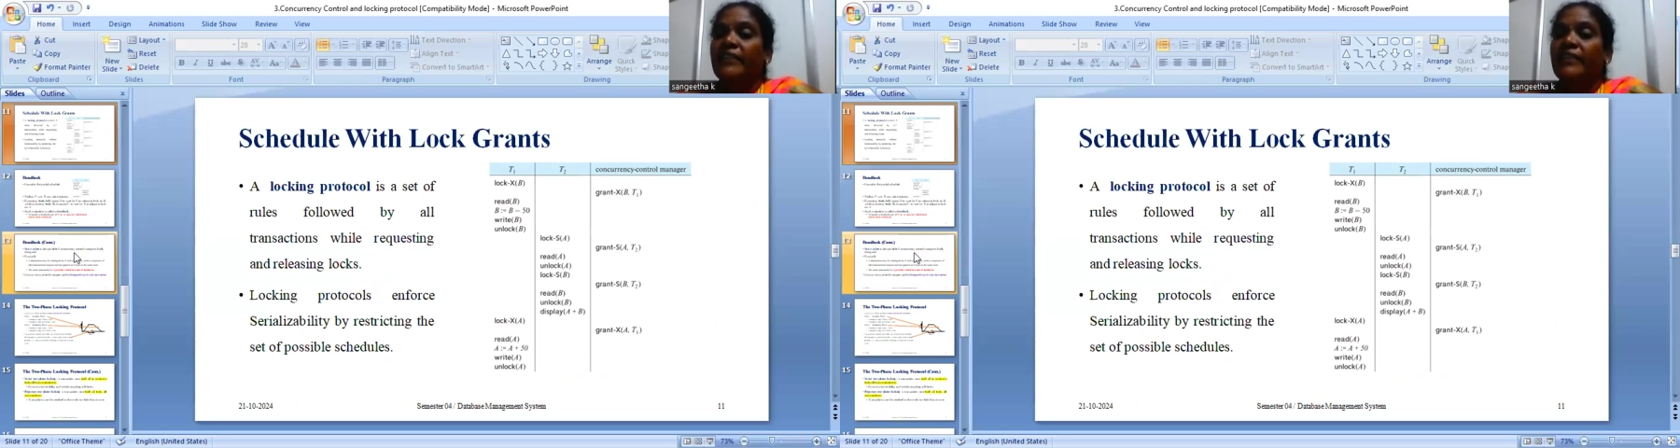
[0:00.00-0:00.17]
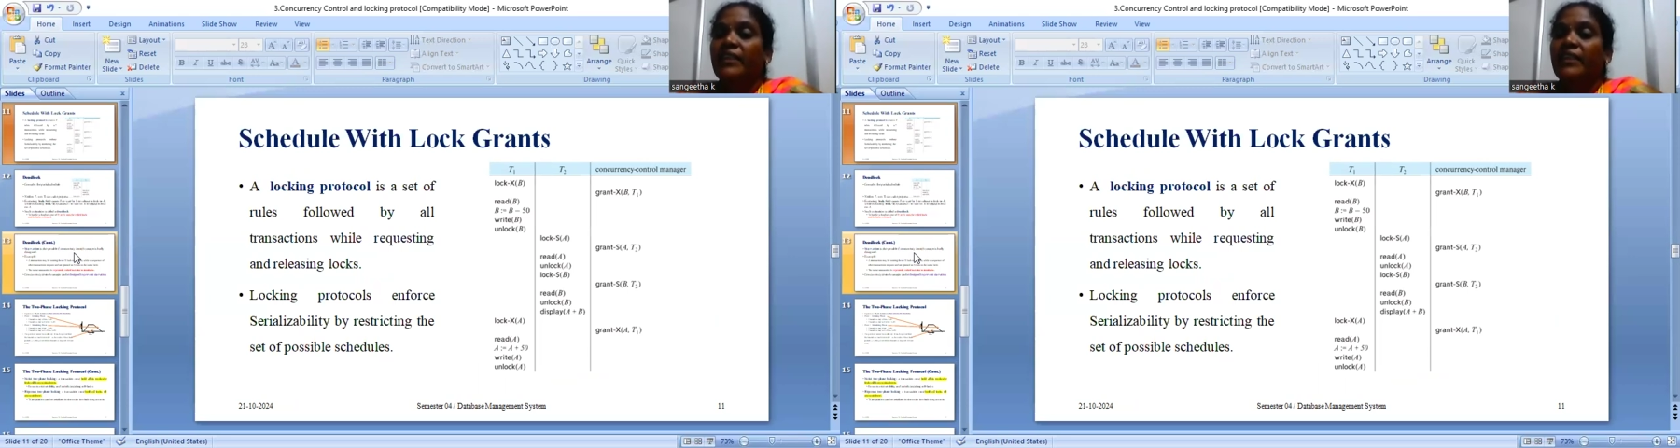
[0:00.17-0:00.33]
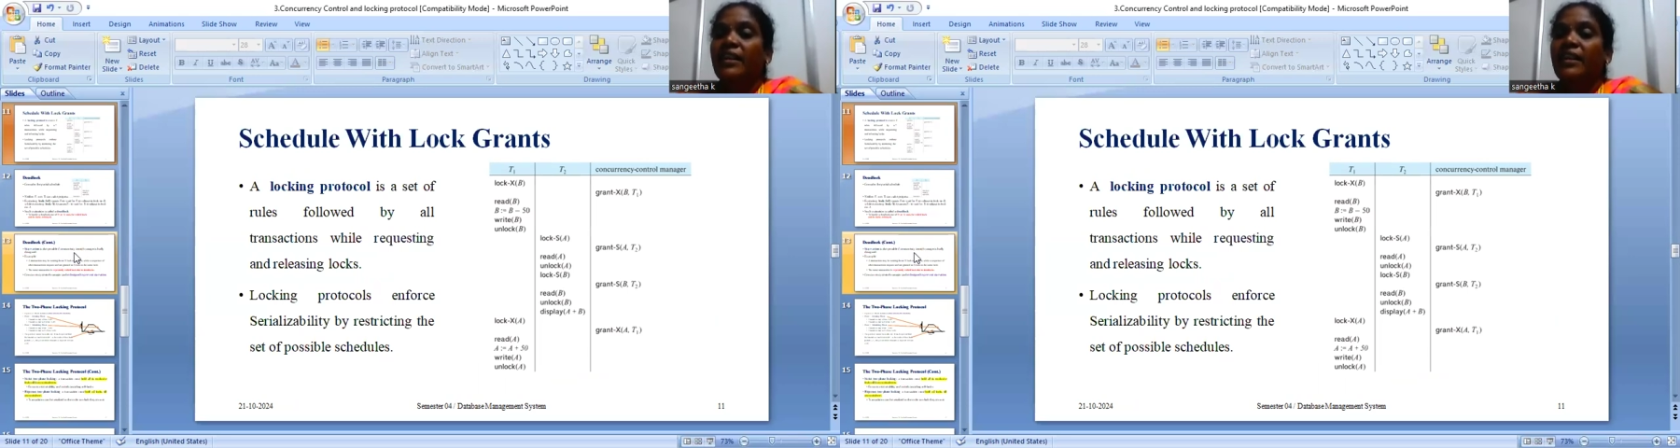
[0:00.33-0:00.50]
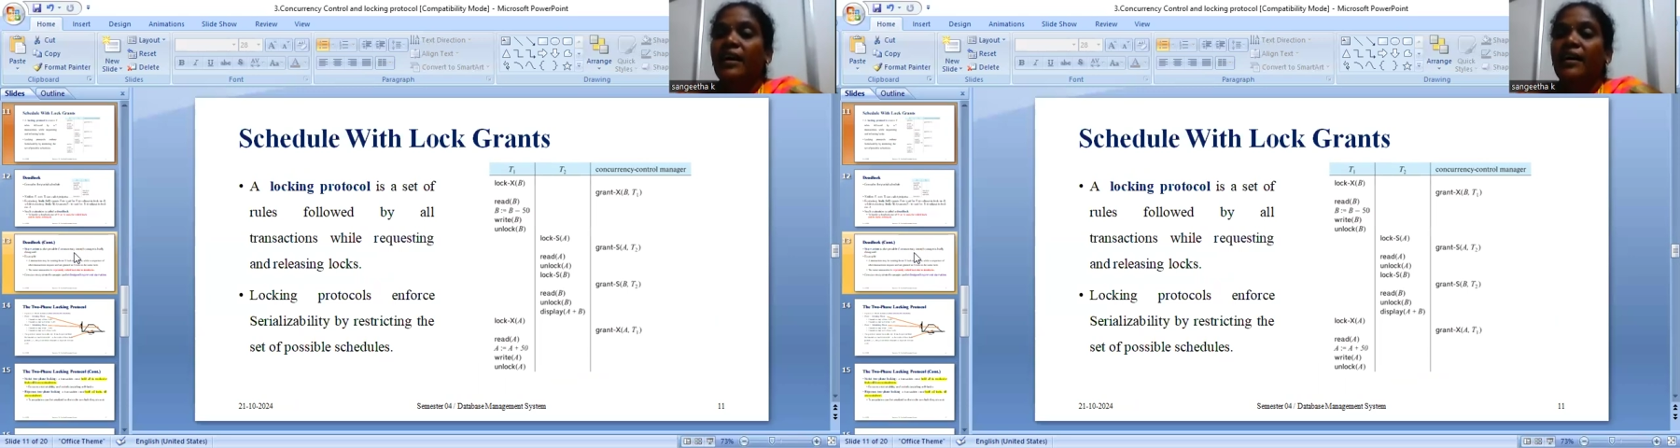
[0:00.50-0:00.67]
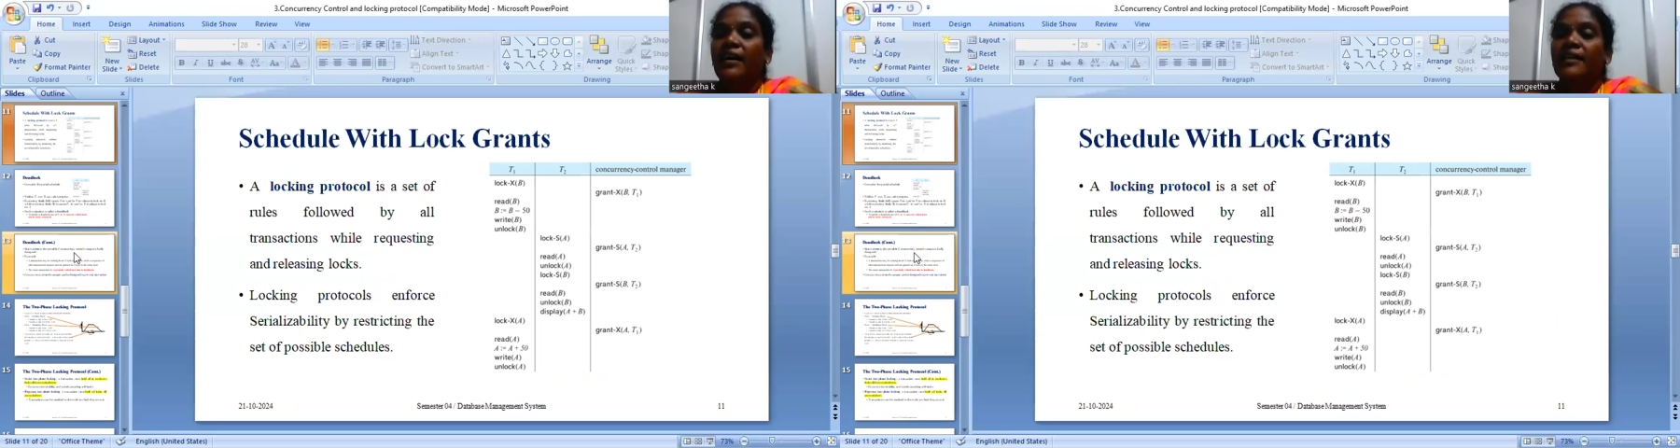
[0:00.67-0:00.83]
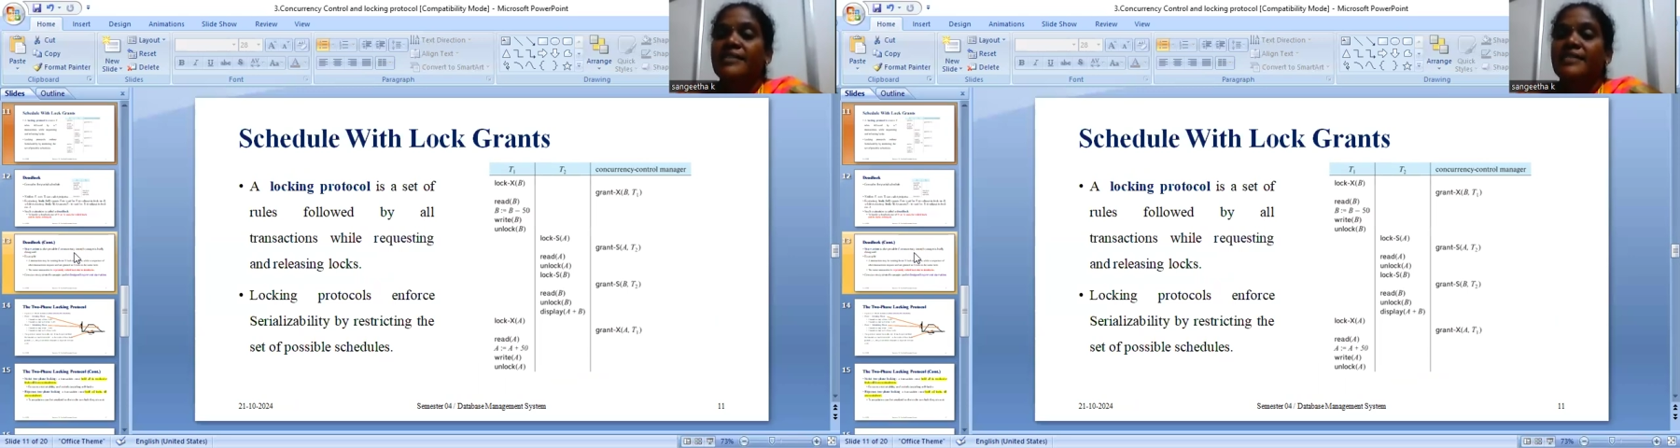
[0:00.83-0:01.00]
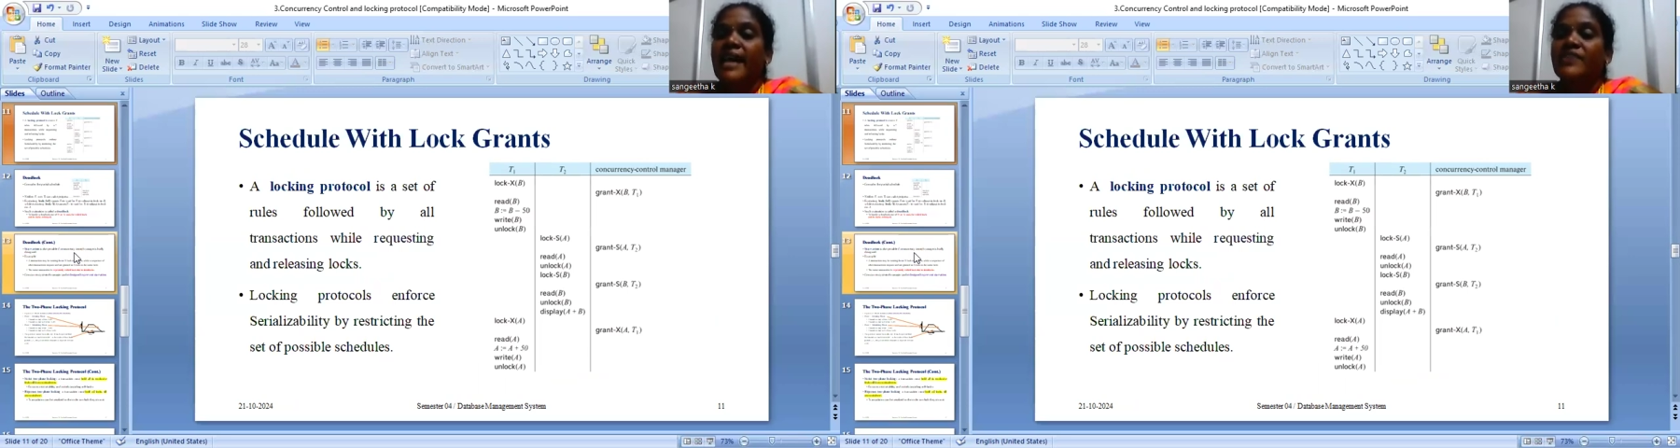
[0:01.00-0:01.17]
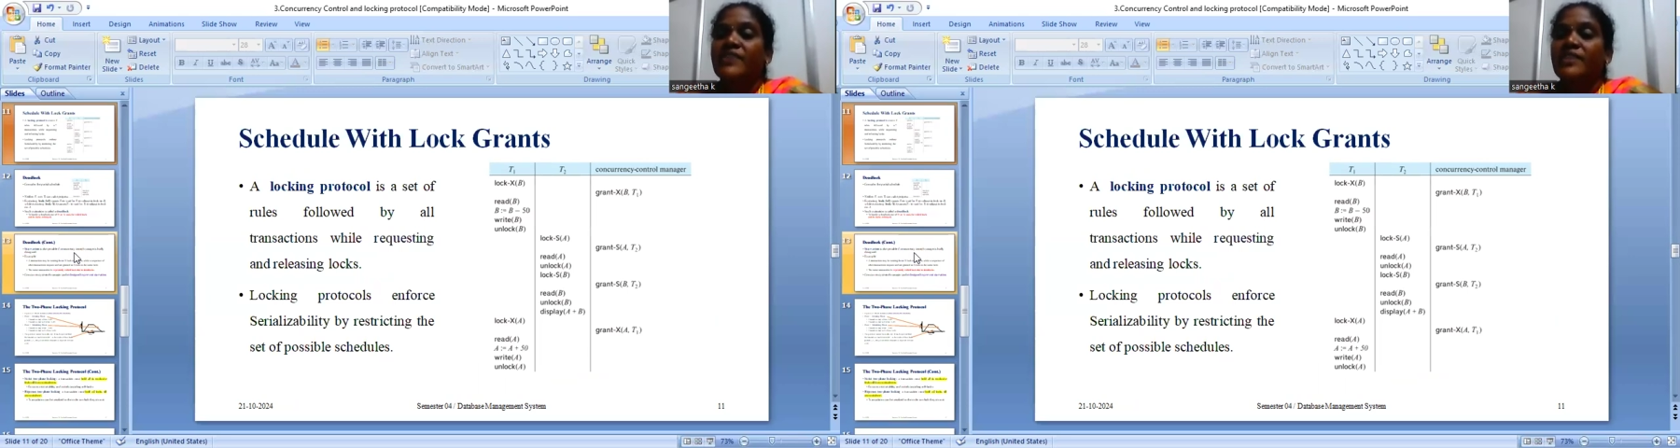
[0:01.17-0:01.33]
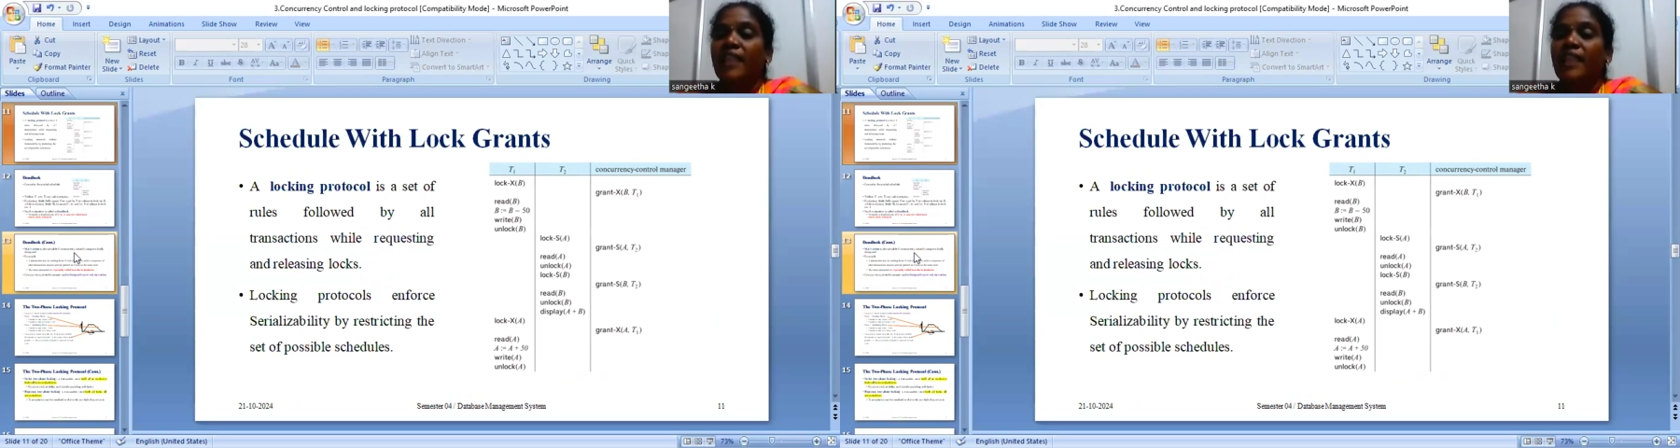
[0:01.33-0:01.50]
it will sanction the